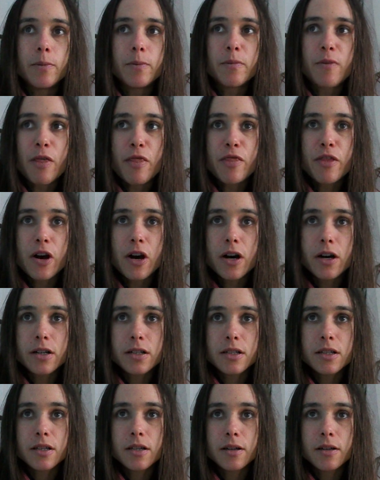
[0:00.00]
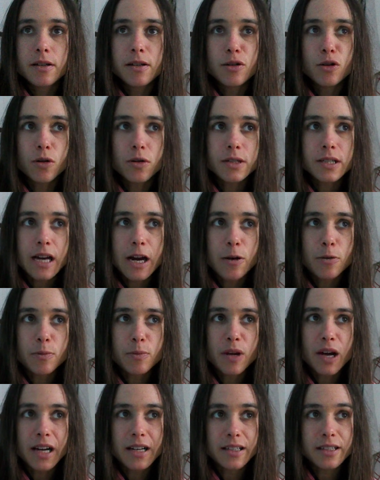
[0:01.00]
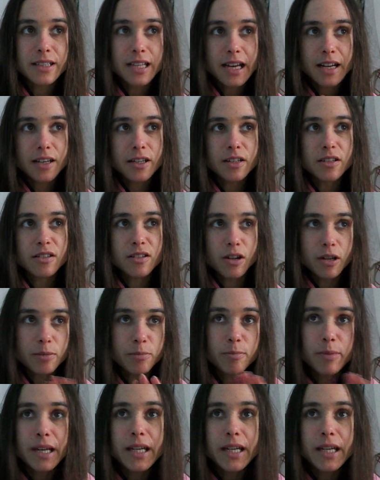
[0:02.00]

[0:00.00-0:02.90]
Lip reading: the third lockdown and the second like